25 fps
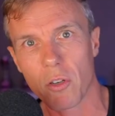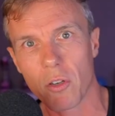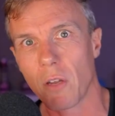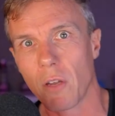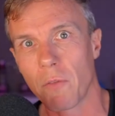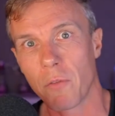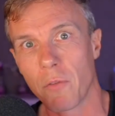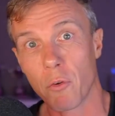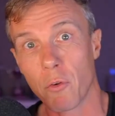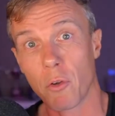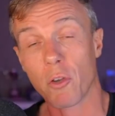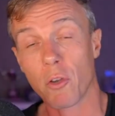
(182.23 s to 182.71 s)

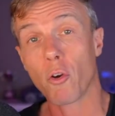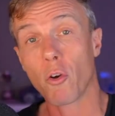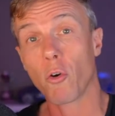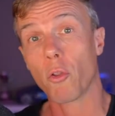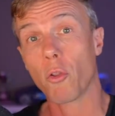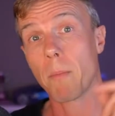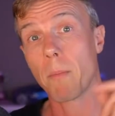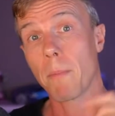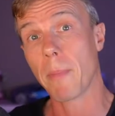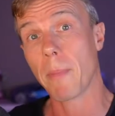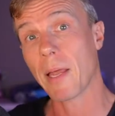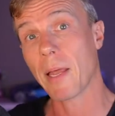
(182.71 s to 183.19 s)
if you recall,
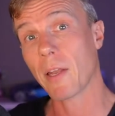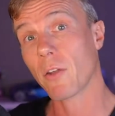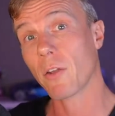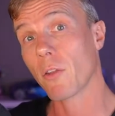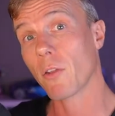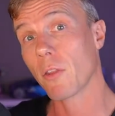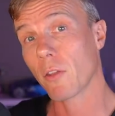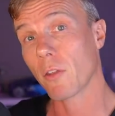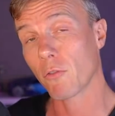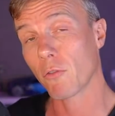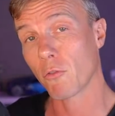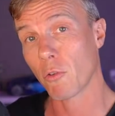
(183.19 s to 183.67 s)
the button
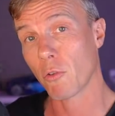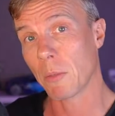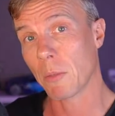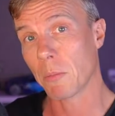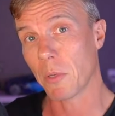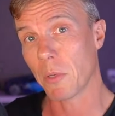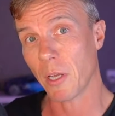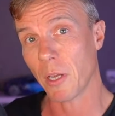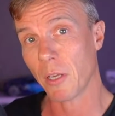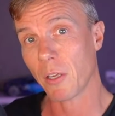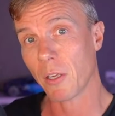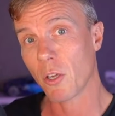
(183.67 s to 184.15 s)
on the Stream
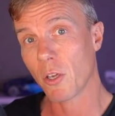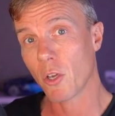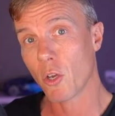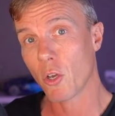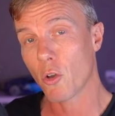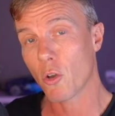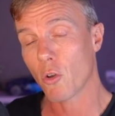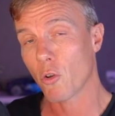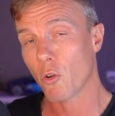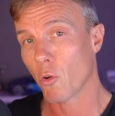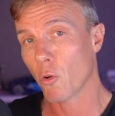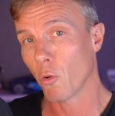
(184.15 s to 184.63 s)
Deck
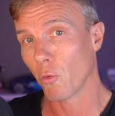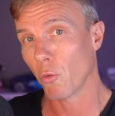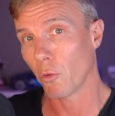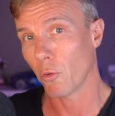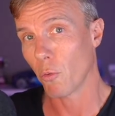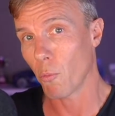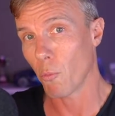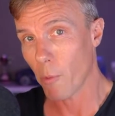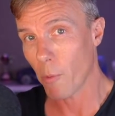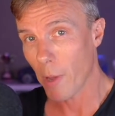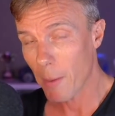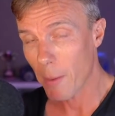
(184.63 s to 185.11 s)
calls a
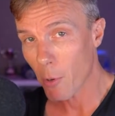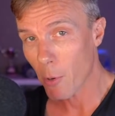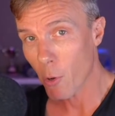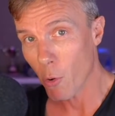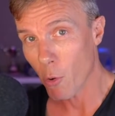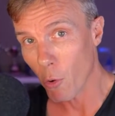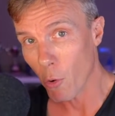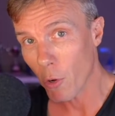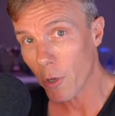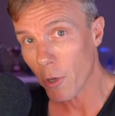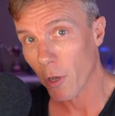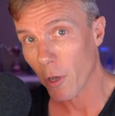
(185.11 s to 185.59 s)

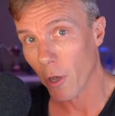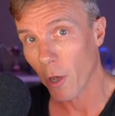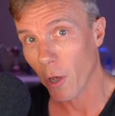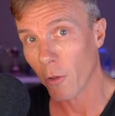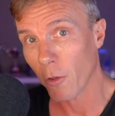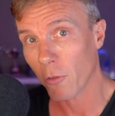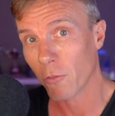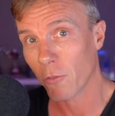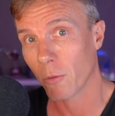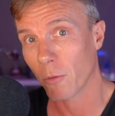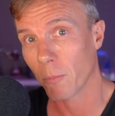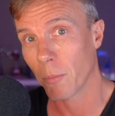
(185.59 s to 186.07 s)
webhook
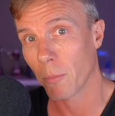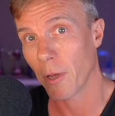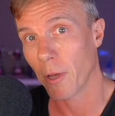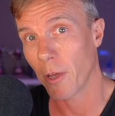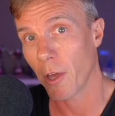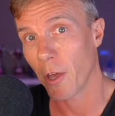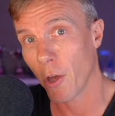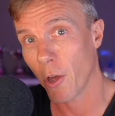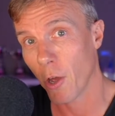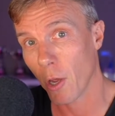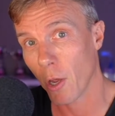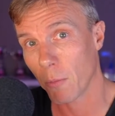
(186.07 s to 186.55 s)
hosted by
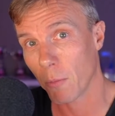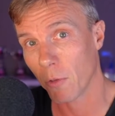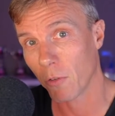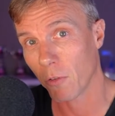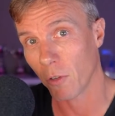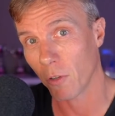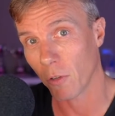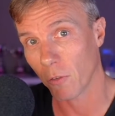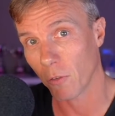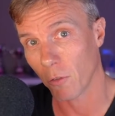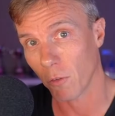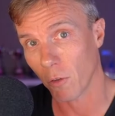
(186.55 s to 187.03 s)
Home
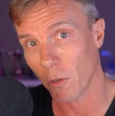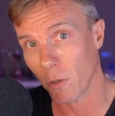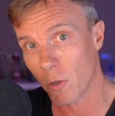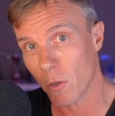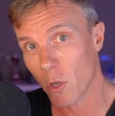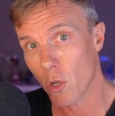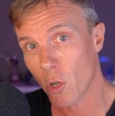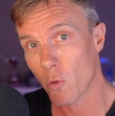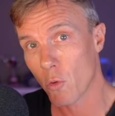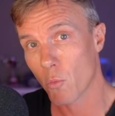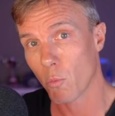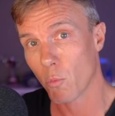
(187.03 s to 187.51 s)
Assistant,
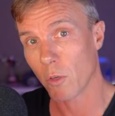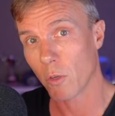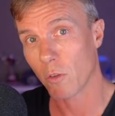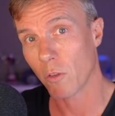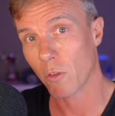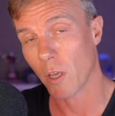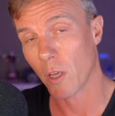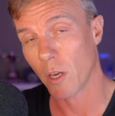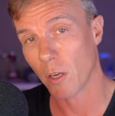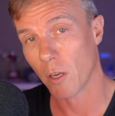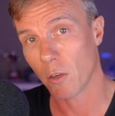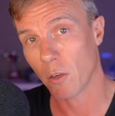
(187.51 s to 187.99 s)
which
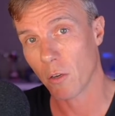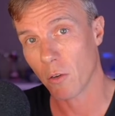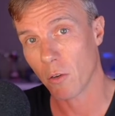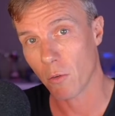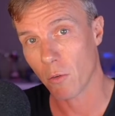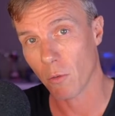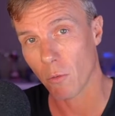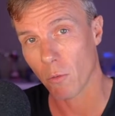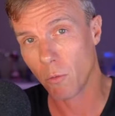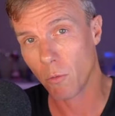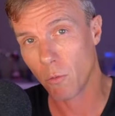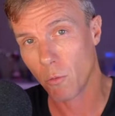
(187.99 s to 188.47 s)
then
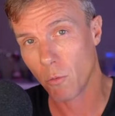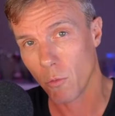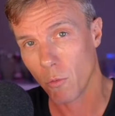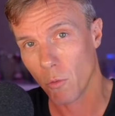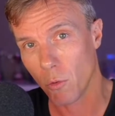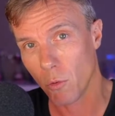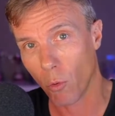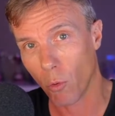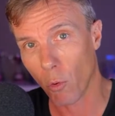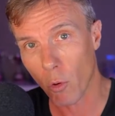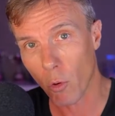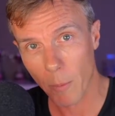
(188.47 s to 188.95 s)

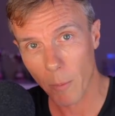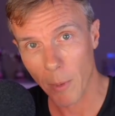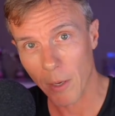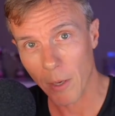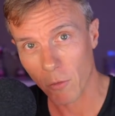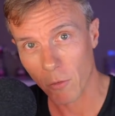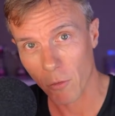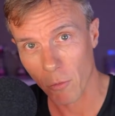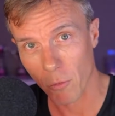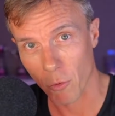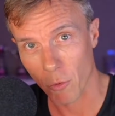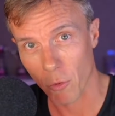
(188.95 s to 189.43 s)

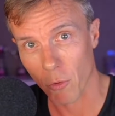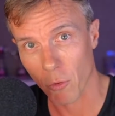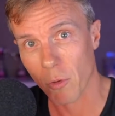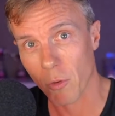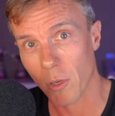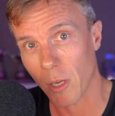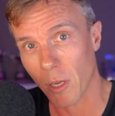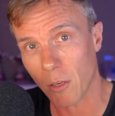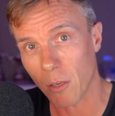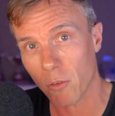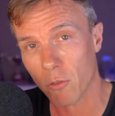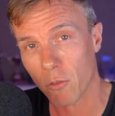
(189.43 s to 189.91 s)
automates through
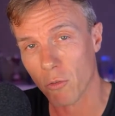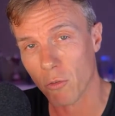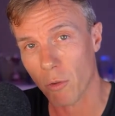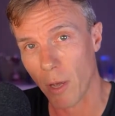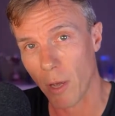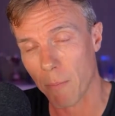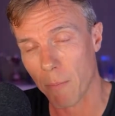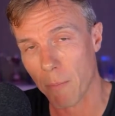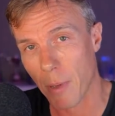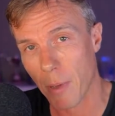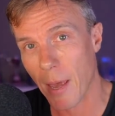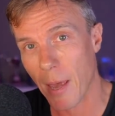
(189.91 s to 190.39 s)
into
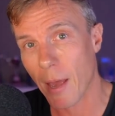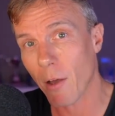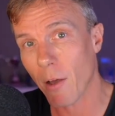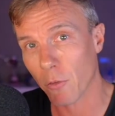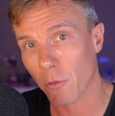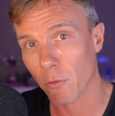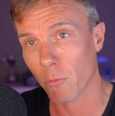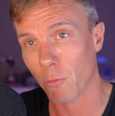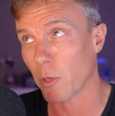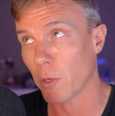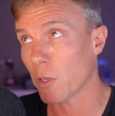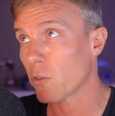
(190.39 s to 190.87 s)
a power
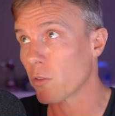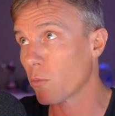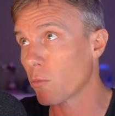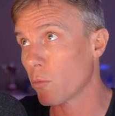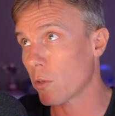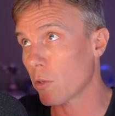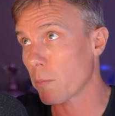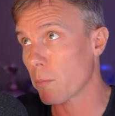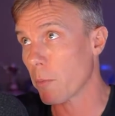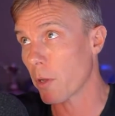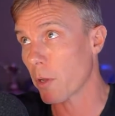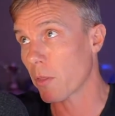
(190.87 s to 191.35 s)
switch,
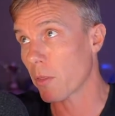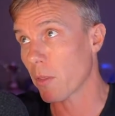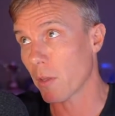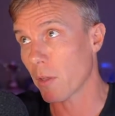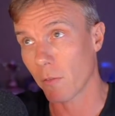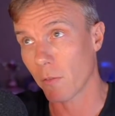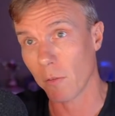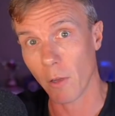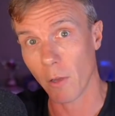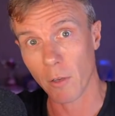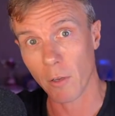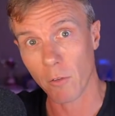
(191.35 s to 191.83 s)
which both
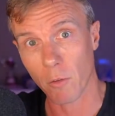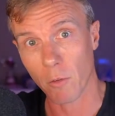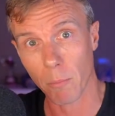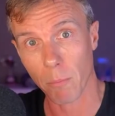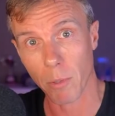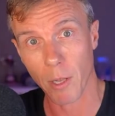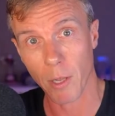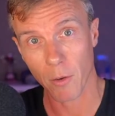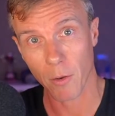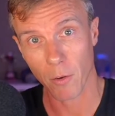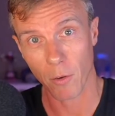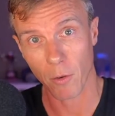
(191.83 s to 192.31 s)
these lights are
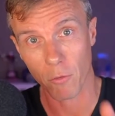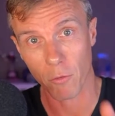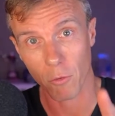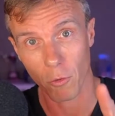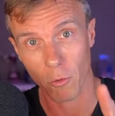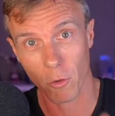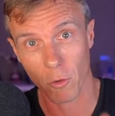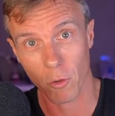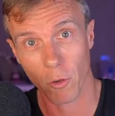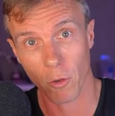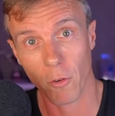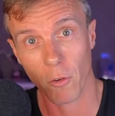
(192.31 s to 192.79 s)
plugged
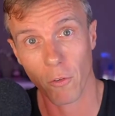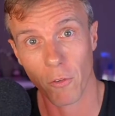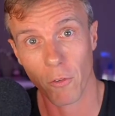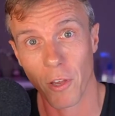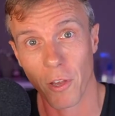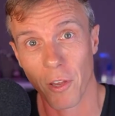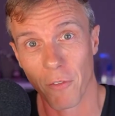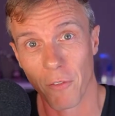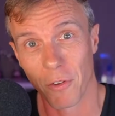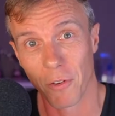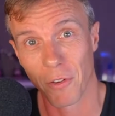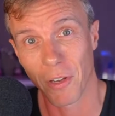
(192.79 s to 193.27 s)
into
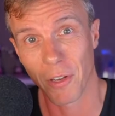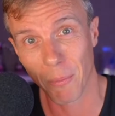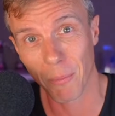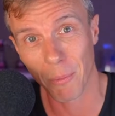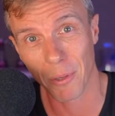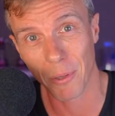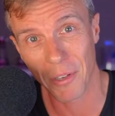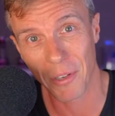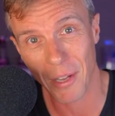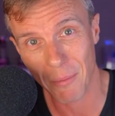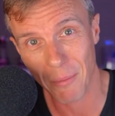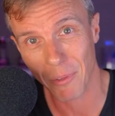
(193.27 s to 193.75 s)
courtesy of a double
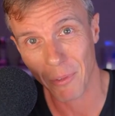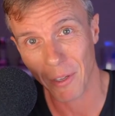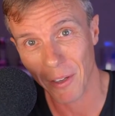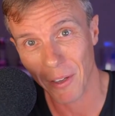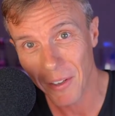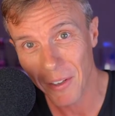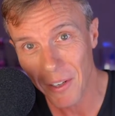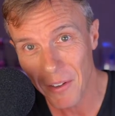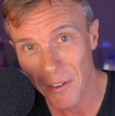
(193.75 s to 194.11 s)
adapter.